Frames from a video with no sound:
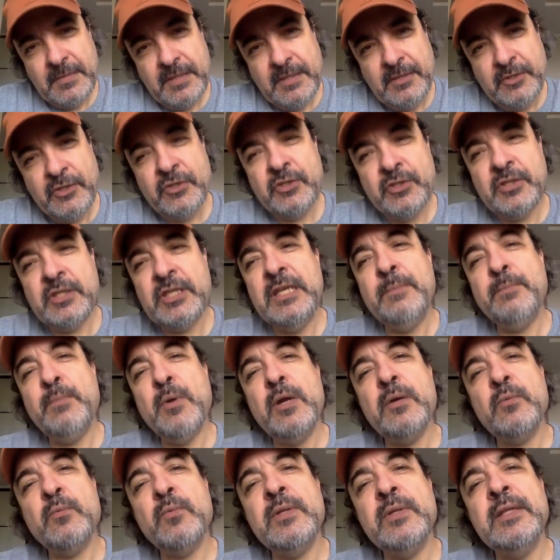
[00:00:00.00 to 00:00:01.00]
Just keep
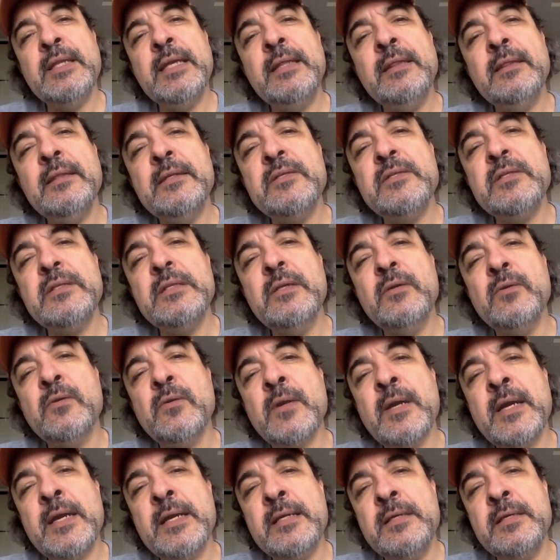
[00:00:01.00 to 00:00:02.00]
on relentlessly
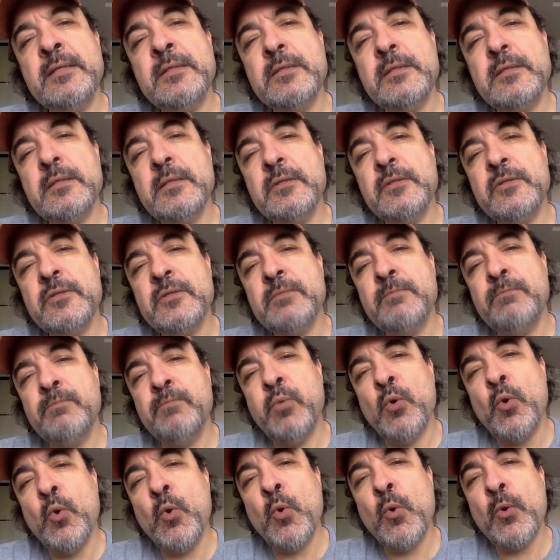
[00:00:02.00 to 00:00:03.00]
grinding, just
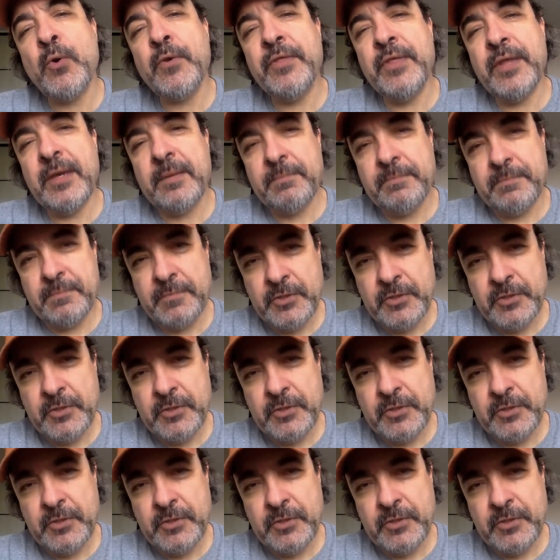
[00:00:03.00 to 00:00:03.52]
bore them.